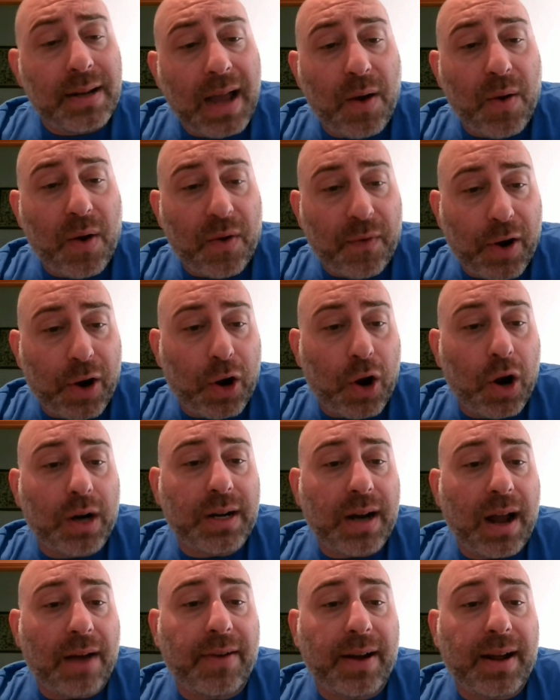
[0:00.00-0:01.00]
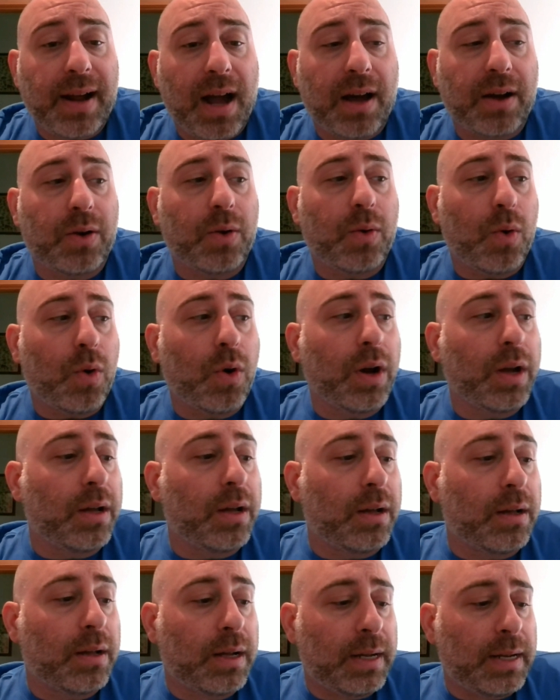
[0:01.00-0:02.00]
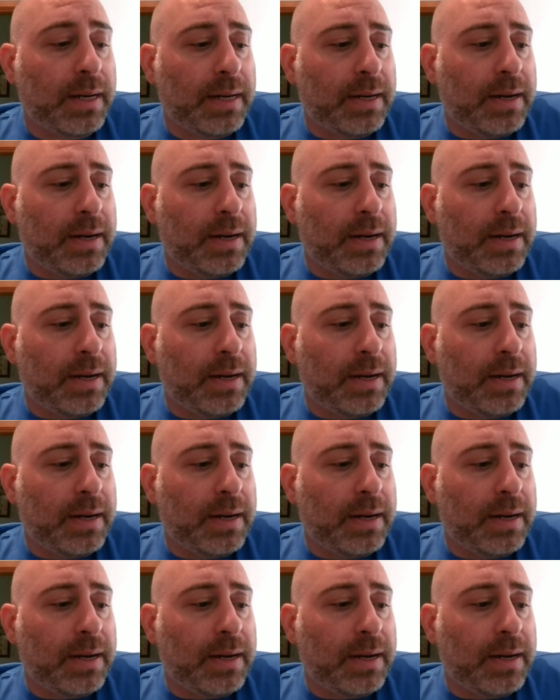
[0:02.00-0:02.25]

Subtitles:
However, a cooked avocado oil,